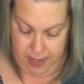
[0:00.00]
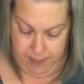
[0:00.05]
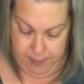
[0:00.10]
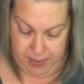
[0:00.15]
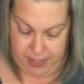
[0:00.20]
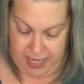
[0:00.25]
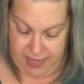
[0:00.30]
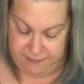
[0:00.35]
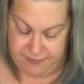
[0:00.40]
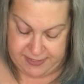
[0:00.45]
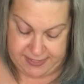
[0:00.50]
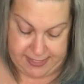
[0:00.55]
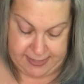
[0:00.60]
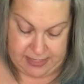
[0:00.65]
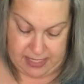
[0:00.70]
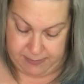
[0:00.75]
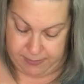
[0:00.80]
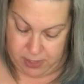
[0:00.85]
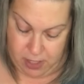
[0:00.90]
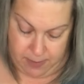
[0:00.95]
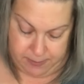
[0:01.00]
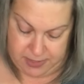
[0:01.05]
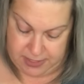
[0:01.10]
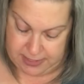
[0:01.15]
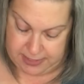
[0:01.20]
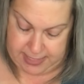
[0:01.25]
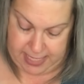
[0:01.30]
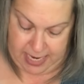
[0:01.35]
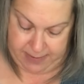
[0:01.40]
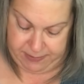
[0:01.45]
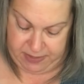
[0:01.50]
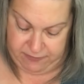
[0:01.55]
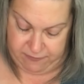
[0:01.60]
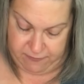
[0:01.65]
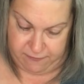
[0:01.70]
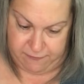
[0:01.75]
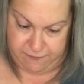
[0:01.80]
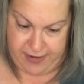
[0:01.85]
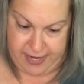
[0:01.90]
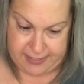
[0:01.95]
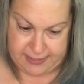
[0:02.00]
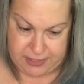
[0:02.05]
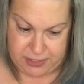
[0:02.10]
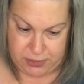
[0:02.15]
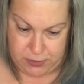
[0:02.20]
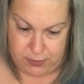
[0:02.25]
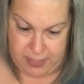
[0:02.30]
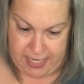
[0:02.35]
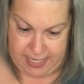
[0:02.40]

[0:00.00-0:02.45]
but I've seen them come to the top even faster.